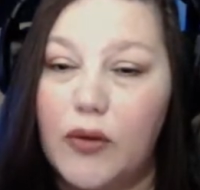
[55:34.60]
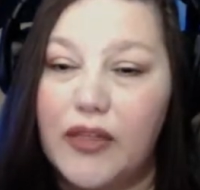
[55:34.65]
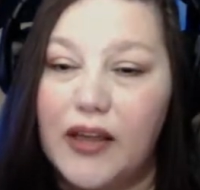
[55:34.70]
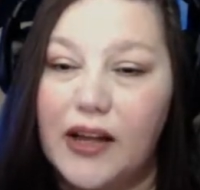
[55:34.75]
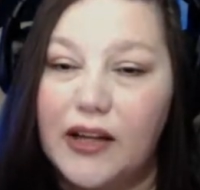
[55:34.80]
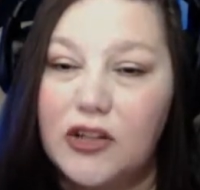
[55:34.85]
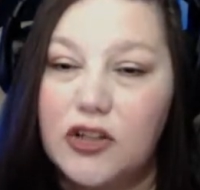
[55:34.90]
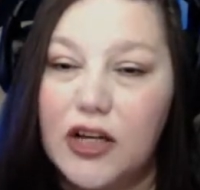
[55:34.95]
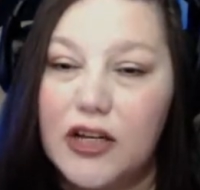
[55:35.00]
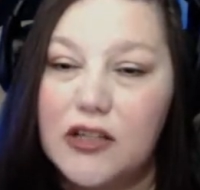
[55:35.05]
with
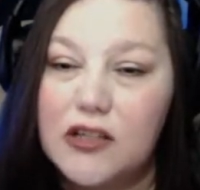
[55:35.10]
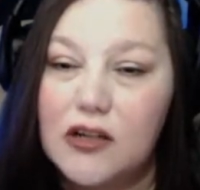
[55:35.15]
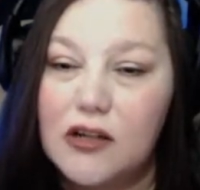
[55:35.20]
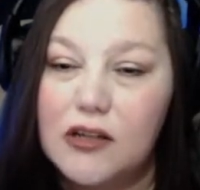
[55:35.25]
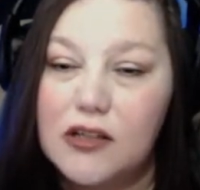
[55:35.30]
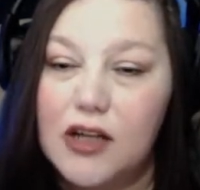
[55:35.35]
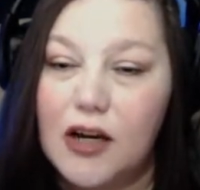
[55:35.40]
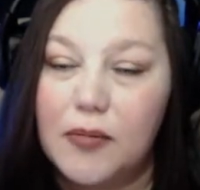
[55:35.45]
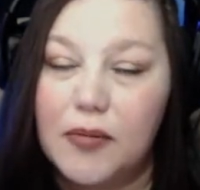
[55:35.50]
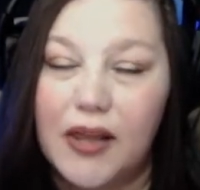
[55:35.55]
a chest
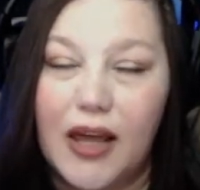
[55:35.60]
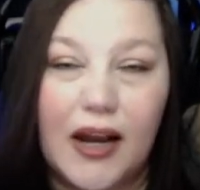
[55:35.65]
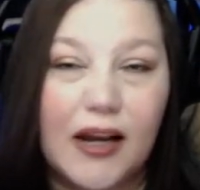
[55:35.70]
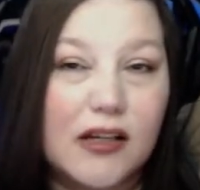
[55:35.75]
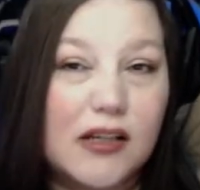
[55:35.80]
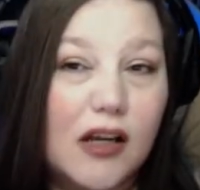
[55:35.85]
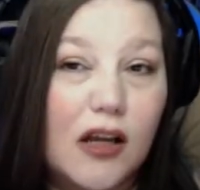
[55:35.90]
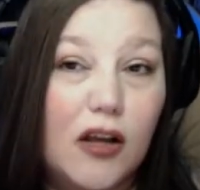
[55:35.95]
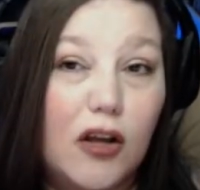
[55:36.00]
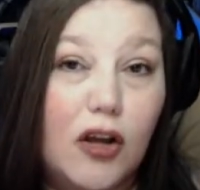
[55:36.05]
on top of
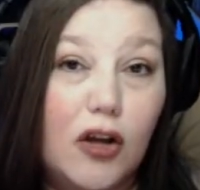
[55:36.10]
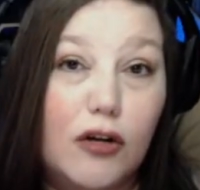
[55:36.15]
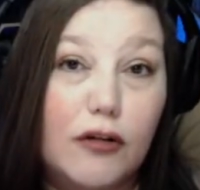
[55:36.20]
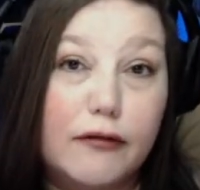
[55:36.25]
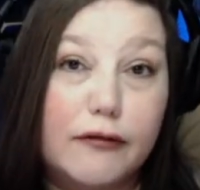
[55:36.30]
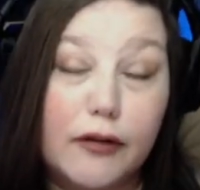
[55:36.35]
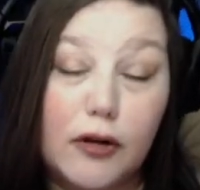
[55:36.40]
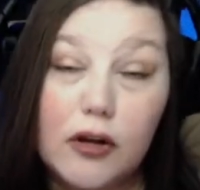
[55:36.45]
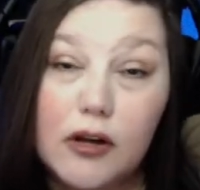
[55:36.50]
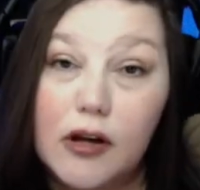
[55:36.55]
that
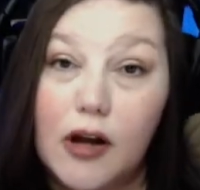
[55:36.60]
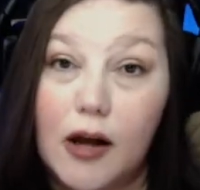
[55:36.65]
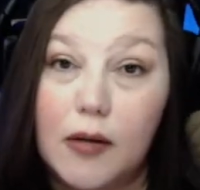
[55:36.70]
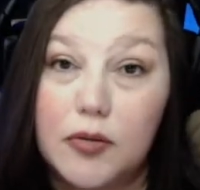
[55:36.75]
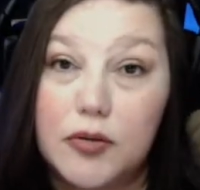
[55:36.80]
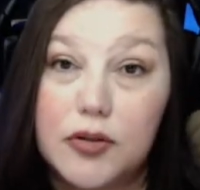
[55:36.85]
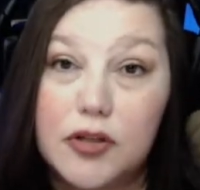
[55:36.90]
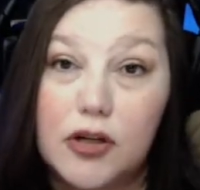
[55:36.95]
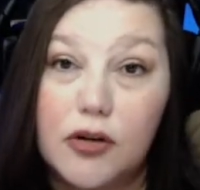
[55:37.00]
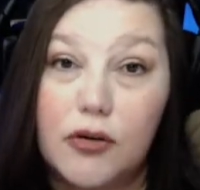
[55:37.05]
full of
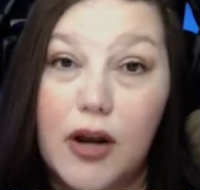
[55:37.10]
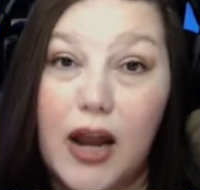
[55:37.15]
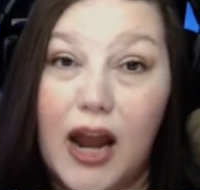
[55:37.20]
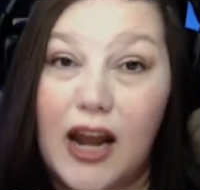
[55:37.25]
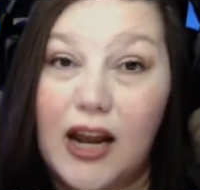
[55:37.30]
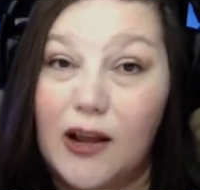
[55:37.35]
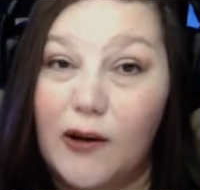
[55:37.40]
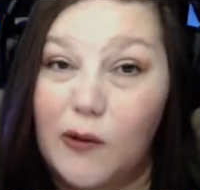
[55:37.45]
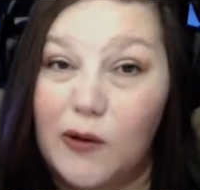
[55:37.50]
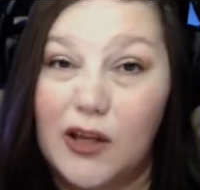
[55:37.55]
cobblestone
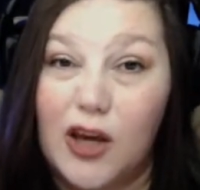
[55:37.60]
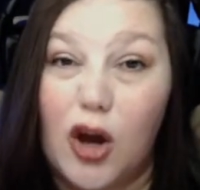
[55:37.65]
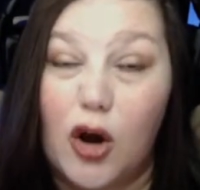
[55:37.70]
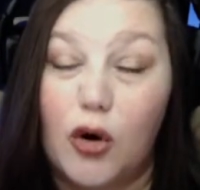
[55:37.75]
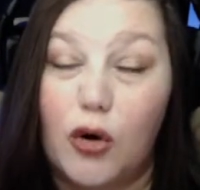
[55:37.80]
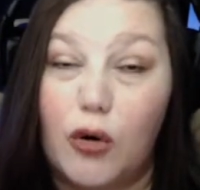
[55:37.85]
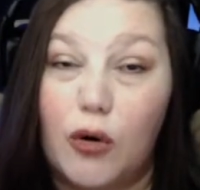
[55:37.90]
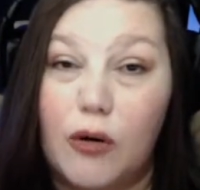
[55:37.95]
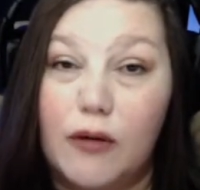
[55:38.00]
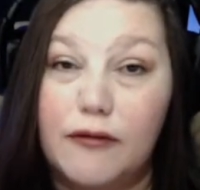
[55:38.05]
and it would
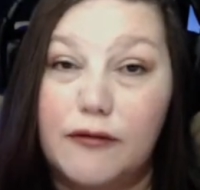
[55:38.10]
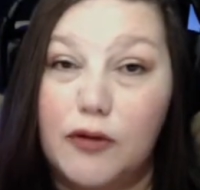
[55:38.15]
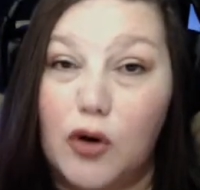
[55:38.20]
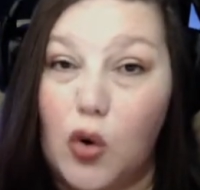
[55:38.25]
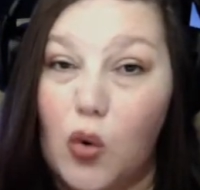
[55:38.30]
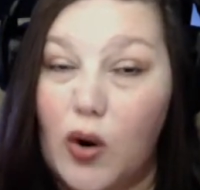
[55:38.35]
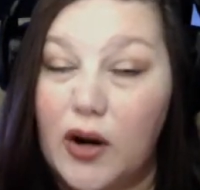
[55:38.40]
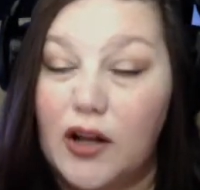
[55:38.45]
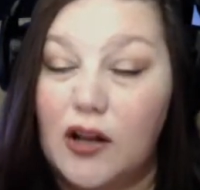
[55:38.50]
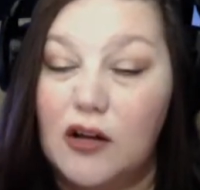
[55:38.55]
go for
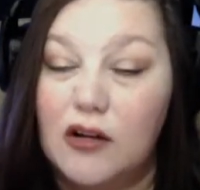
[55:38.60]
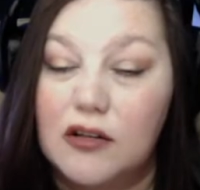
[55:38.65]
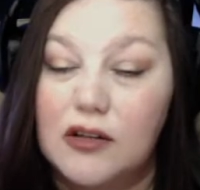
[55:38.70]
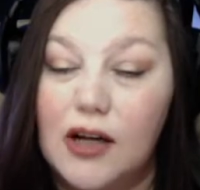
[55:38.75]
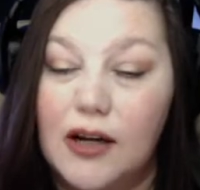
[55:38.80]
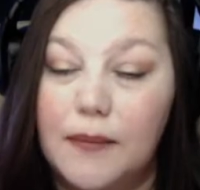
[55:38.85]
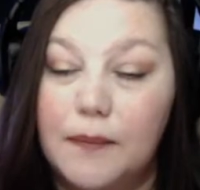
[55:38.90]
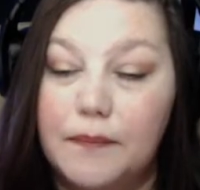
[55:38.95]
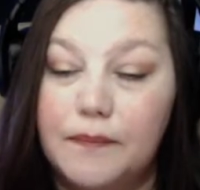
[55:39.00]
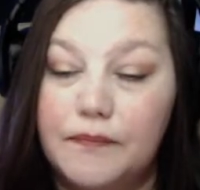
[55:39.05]
quite a long
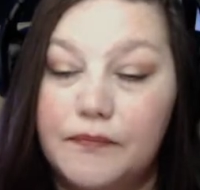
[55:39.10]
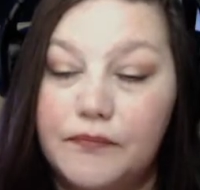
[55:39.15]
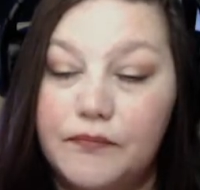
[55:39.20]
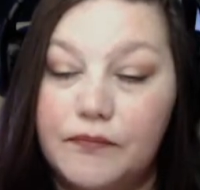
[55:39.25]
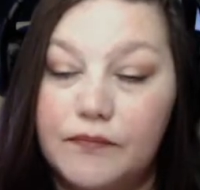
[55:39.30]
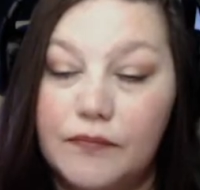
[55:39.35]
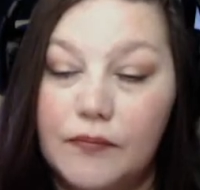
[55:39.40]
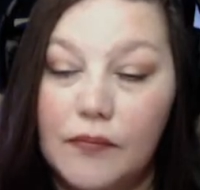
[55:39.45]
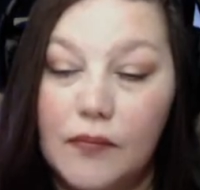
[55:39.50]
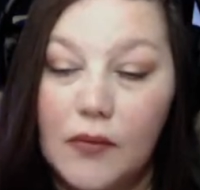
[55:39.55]
time.
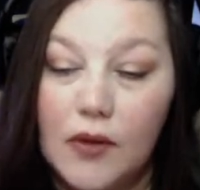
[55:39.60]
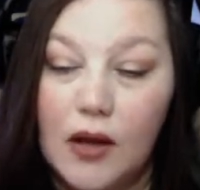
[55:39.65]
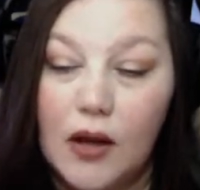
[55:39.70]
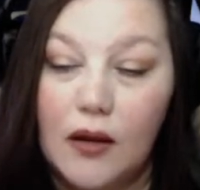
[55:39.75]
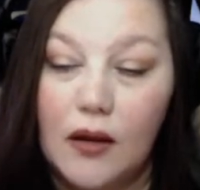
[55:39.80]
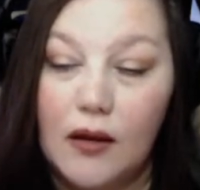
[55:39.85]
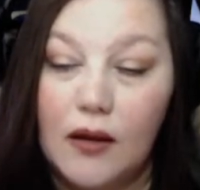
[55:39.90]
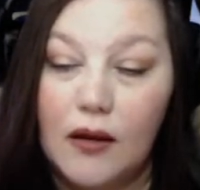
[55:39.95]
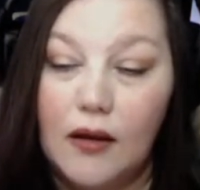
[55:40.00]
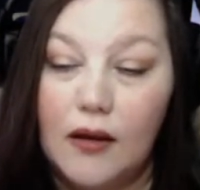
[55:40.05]

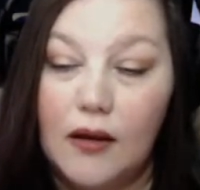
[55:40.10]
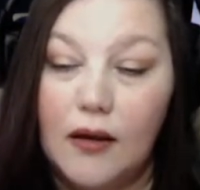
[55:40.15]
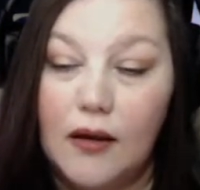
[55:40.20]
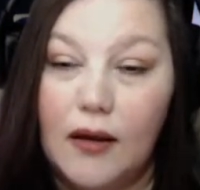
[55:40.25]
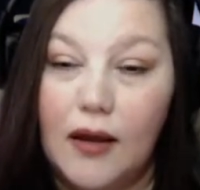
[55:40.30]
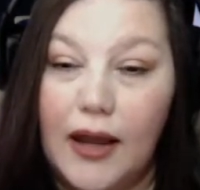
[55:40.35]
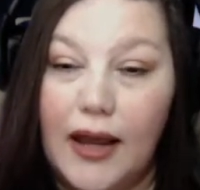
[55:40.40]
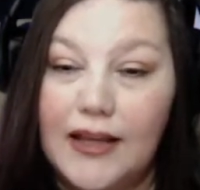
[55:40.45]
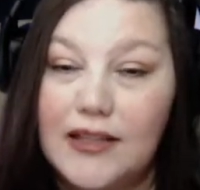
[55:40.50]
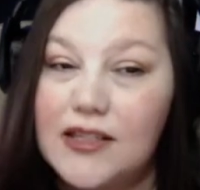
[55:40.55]

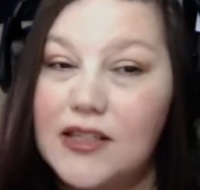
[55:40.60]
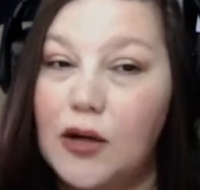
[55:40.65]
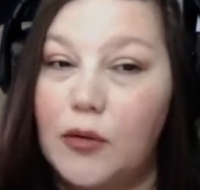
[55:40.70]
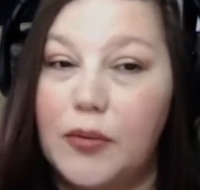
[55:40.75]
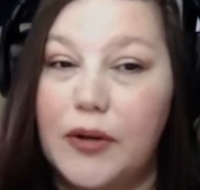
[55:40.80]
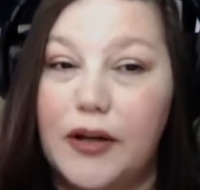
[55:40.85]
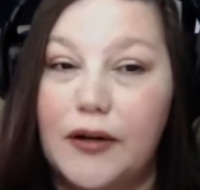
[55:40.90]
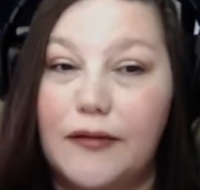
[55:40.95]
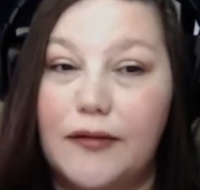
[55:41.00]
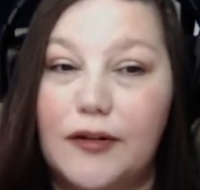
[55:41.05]
It's so
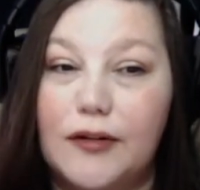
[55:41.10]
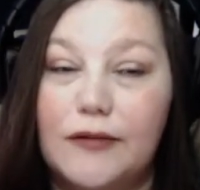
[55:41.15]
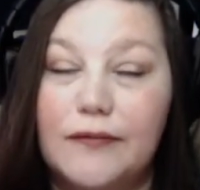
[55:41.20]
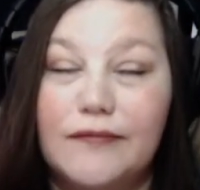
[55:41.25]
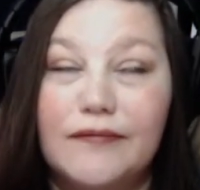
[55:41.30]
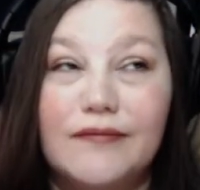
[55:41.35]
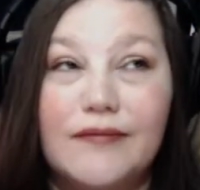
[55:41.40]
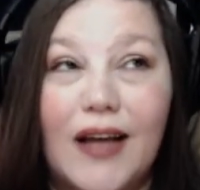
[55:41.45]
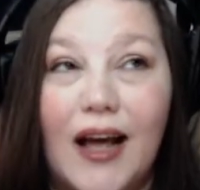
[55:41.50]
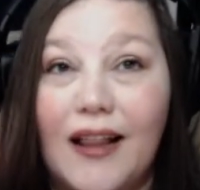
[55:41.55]
beautiful.
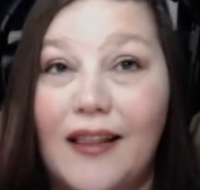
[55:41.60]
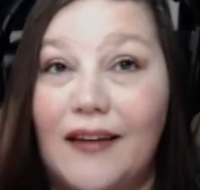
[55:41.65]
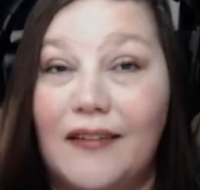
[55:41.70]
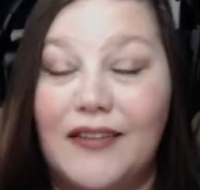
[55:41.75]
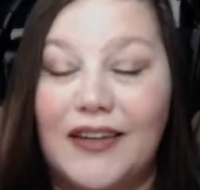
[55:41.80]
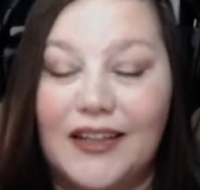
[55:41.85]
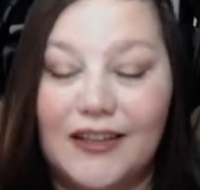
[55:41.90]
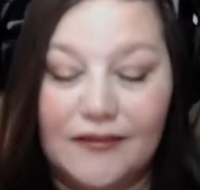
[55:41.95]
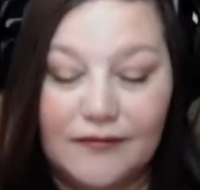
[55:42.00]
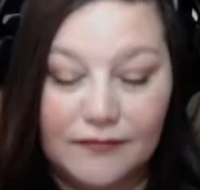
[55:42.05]
I love
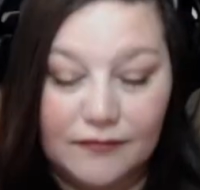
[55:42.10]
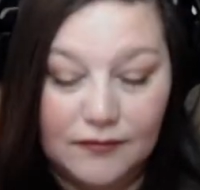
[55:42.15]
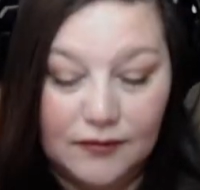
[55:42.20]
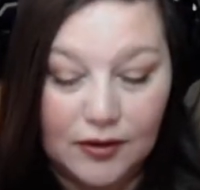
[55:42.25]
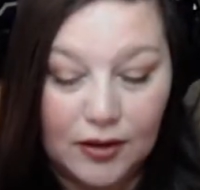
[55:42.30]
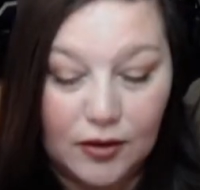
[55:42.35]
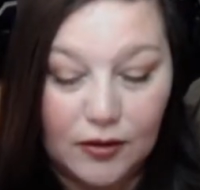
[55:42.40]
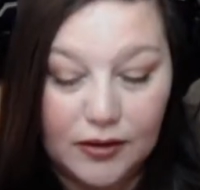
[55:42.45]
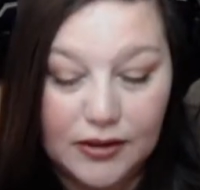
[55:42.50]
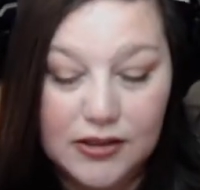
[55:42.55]
it.
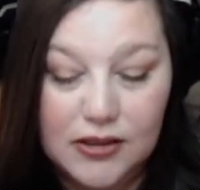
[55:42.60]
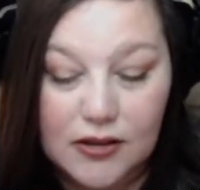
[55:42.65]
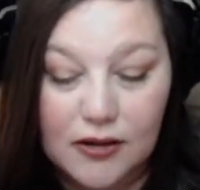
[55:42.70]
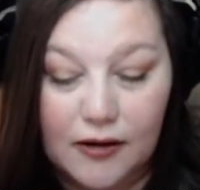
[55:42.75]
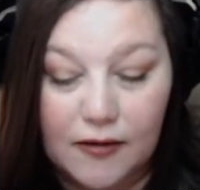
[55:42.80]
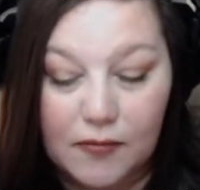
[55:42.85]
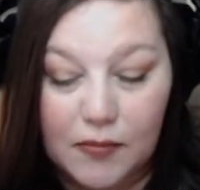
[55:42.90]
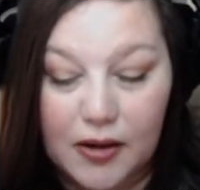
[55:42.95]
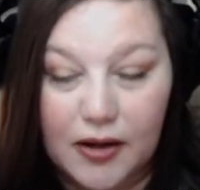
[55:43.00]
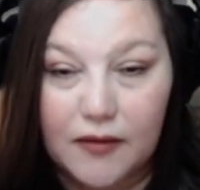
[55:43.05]
Oh, I still
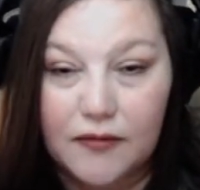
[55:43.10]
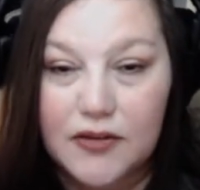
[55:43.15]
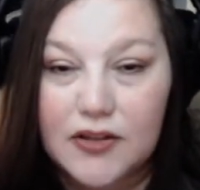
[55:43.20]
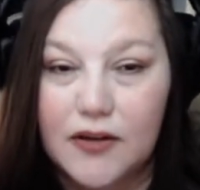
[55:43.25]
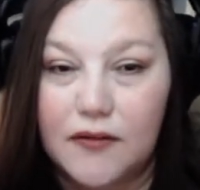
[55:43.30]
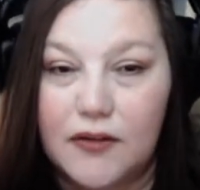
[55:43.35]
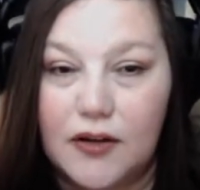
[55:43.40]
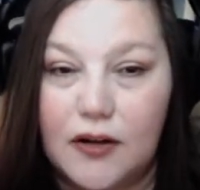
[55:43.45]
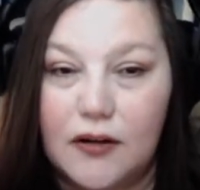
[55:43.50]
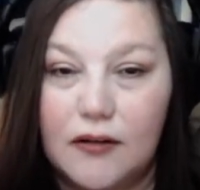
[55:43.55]
have my
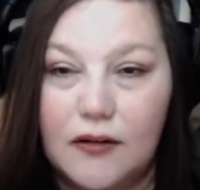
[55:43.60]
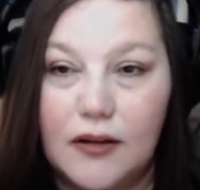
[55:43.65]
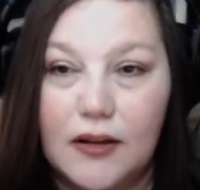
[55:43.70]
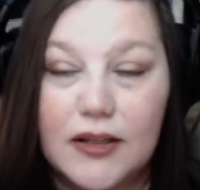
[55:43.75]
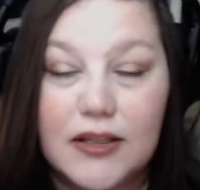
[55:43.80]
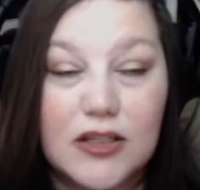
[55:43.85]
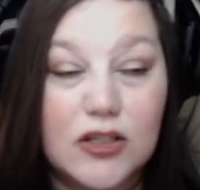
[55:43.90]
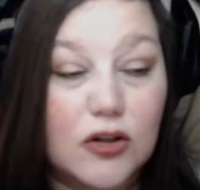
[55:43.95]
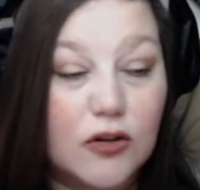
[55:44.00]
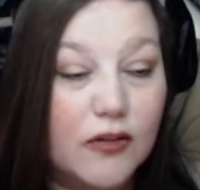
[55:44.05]
F7 on.
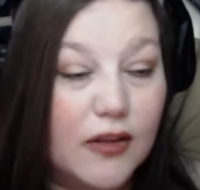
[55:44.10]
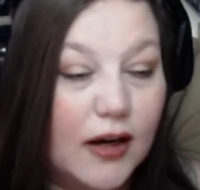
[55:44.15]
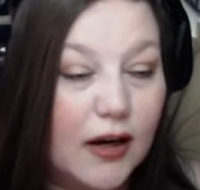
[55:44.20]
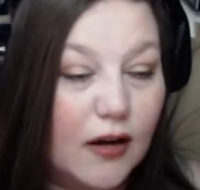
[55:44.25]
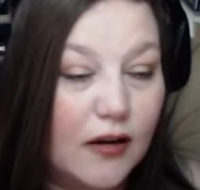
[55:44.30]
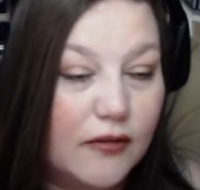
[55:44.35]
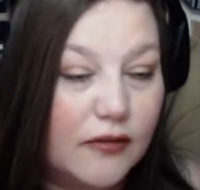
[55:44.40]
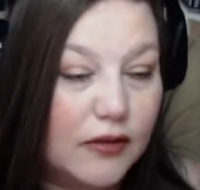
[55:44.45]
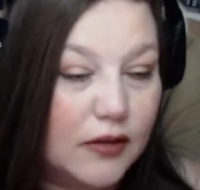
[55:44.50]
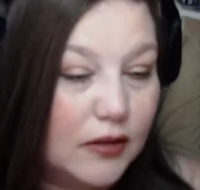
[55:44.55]
Let's turn that
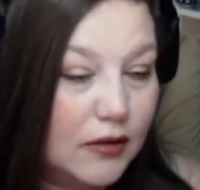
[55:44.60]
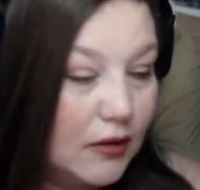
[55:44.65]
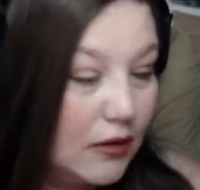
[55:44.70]
off.